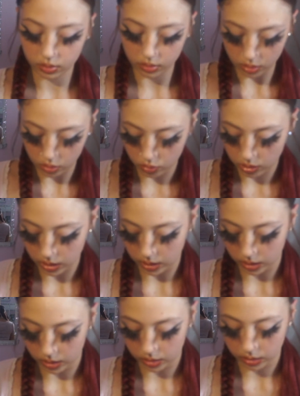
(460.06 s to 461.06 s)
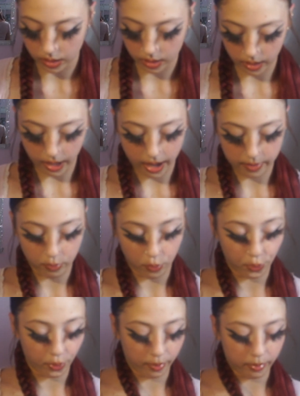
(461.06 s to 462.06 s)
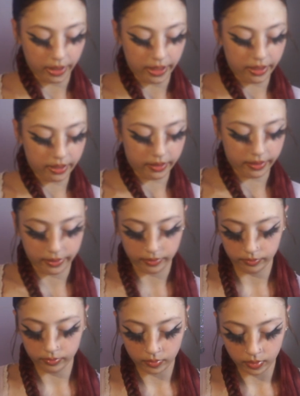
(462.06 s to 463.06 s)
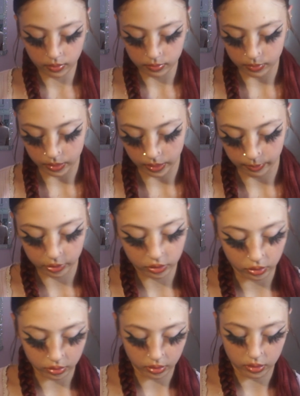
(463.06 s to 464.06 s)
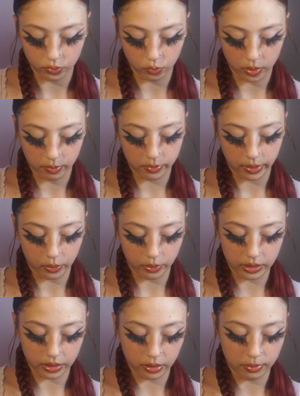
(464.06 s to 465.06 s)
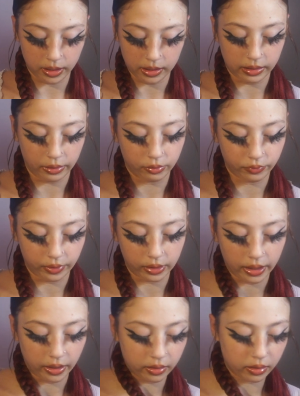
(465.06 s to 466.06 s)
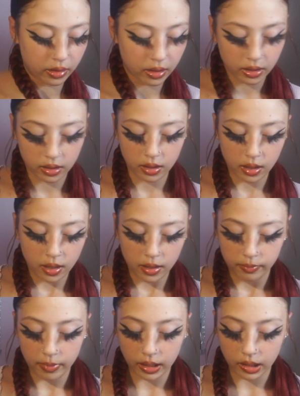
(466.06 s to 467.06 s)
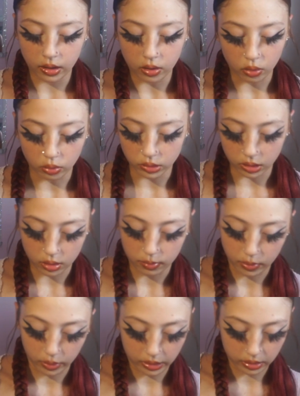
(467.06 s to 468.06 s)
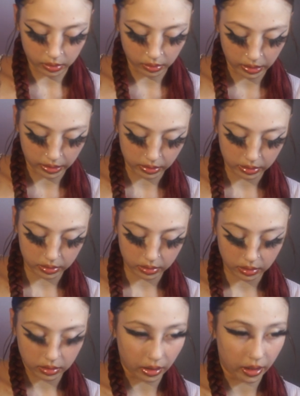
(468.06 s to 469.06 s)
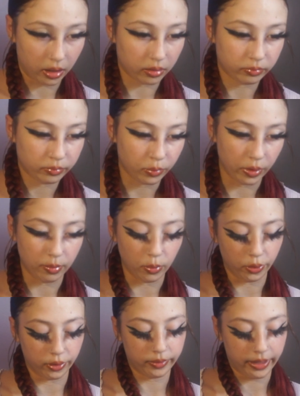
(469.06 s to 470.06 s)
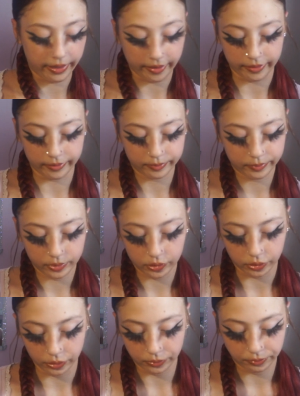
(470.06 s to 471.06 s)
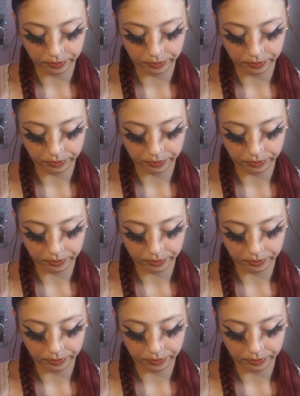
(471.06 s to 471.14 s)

you can add more braiding hair, but I'm just using this one ponytail because I don't feel like making a whole nother ponytail that's like with more hair. So